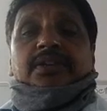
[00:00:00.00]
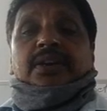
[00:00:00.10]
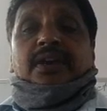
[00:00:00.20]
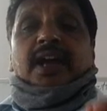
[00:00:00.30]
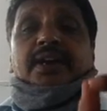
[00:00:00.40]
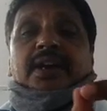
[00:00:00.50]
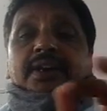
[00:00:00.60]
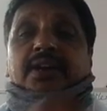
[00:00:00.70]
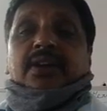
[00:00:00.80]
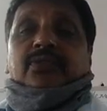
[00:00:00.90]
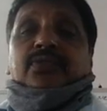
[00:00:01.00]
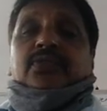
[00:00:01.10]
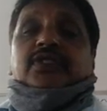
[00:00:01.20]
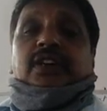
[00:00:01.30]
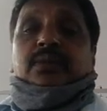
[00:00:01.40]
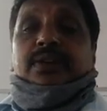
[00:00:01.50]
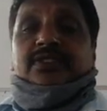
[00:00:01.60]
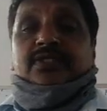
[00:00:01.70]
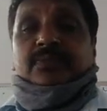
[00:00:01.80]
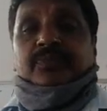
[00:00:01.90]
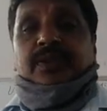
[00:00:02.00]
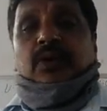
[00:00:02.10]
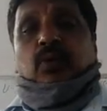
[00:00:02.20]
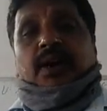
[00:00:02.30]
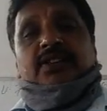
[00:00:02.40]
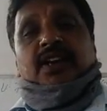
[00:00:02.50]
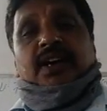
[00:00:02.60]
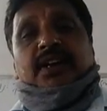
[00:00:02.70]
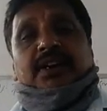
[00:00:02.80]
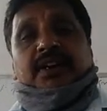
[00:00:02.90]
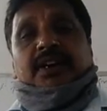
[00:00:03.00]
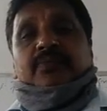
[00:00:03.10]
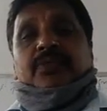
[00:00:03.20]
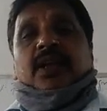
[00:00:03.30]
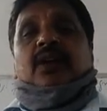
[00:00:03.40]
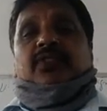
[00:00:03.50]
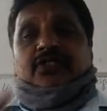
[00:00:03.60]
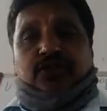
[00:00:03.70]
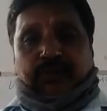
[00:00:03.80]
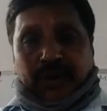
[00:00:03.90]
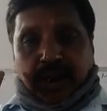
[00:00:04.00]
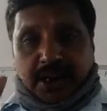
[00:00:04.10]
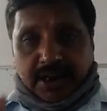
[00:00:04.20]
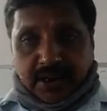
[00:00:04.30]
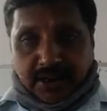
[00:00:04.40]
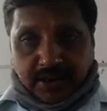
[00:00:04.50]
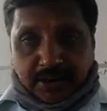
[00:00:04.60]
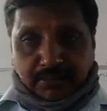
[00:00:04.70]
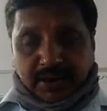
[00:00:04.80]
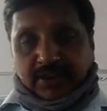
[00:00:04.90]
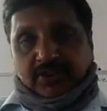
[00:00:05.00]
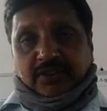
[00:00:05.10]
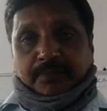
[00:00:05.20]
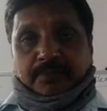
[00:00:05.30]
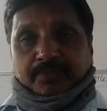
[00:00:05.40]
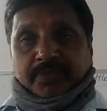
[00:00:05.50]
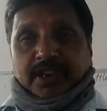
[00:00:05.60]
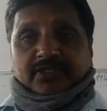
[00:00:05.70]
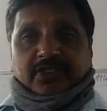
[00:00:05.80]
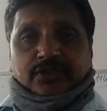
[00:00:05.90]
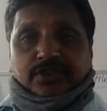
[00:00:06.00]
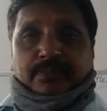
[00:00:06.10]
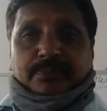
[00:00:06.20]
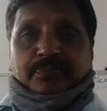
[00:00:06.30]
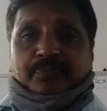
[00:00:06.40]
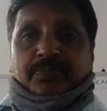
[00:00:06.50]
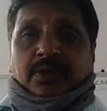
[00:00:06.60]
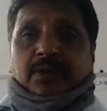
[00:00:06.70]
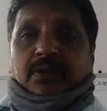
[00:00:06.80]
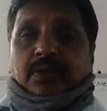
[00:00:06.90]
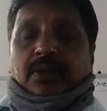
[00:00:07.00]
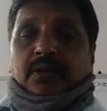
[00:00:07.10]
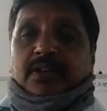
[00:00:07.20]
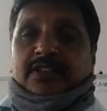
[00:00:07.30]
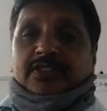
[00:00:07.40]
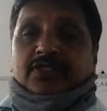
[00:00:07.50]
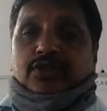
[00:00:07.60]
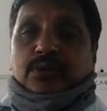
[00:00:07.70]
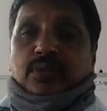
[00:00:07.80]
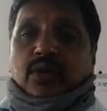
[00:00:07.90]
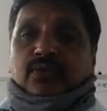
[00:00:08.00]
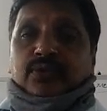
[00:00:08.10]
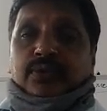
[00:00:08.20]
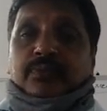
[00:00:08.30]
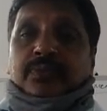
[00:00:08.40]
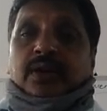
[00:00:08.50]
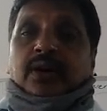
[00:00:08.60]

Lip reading: see that hierarchy of settlements. What is hierarchy? First of all, hierarchy means a system of